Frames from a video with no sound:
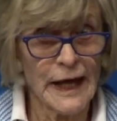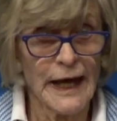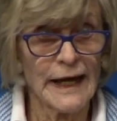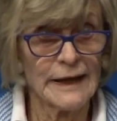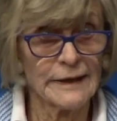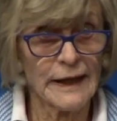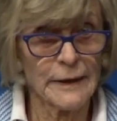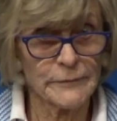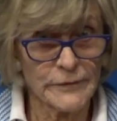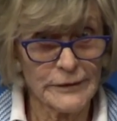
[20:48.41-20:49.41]
And, very
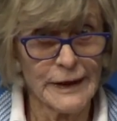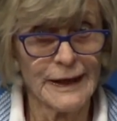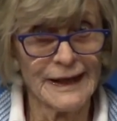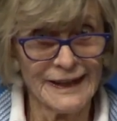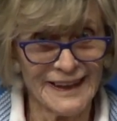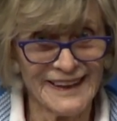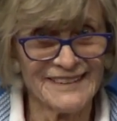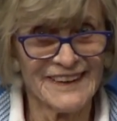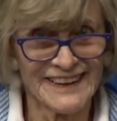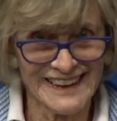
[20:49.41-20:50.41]
interesting these days,
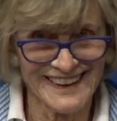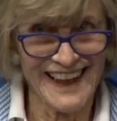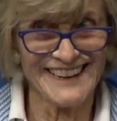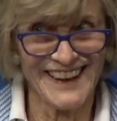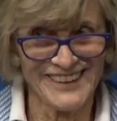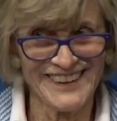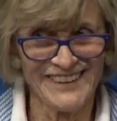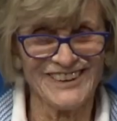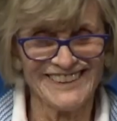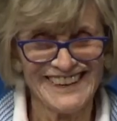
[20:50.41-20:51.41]
Ambassador. I
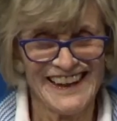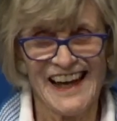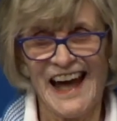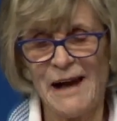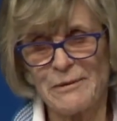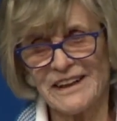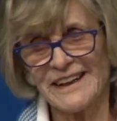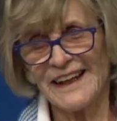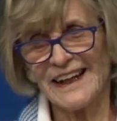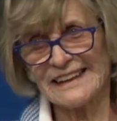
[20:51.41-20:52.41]
know.
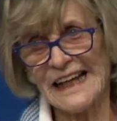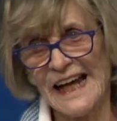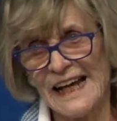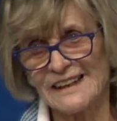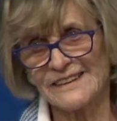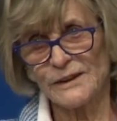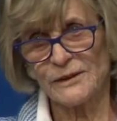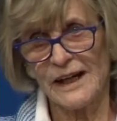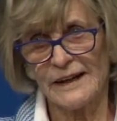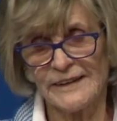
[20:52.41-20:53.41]
But
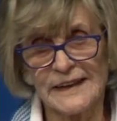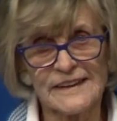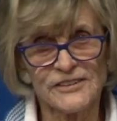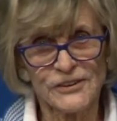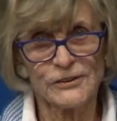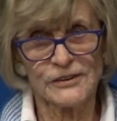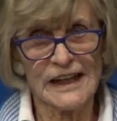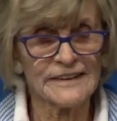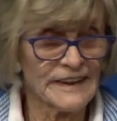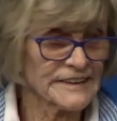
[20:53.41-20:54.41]
so I think the children,
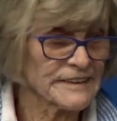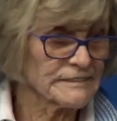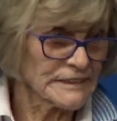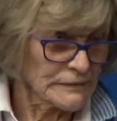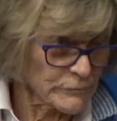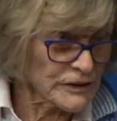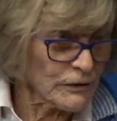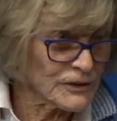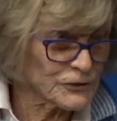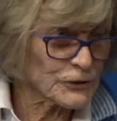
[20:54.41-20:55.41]
and they did, we
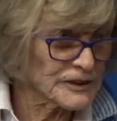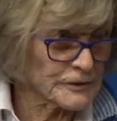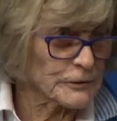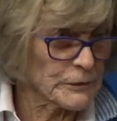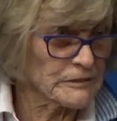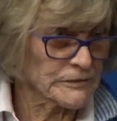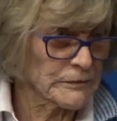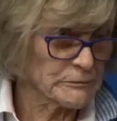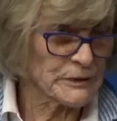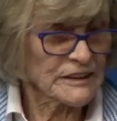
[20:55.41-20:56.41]
all enjoyed
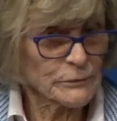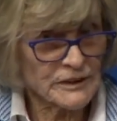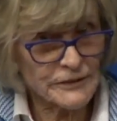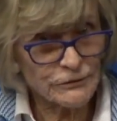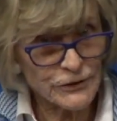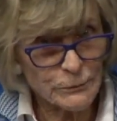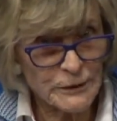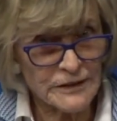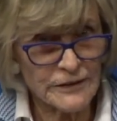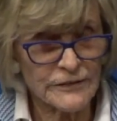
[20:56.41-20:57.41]
it because we had different
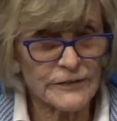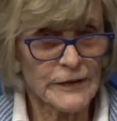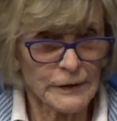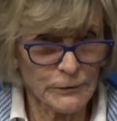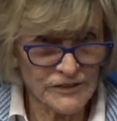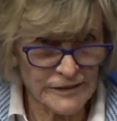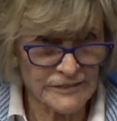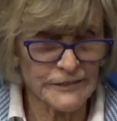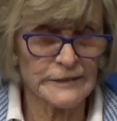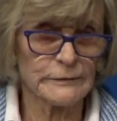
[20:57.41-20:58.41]
opinions and they always
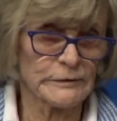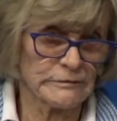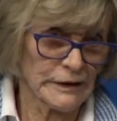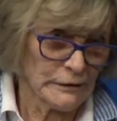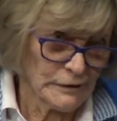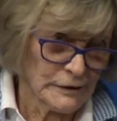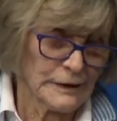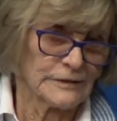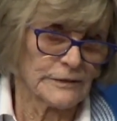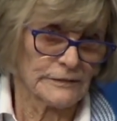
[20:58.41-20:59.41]
listened to what
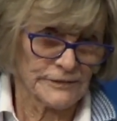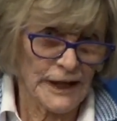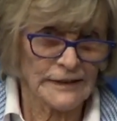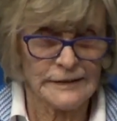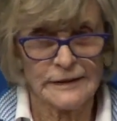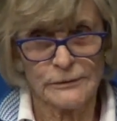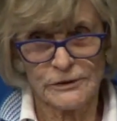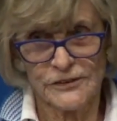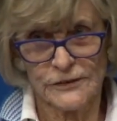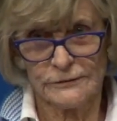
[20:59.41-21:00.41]
Jack thinks we
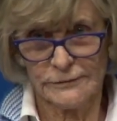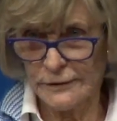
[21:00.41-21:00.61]
should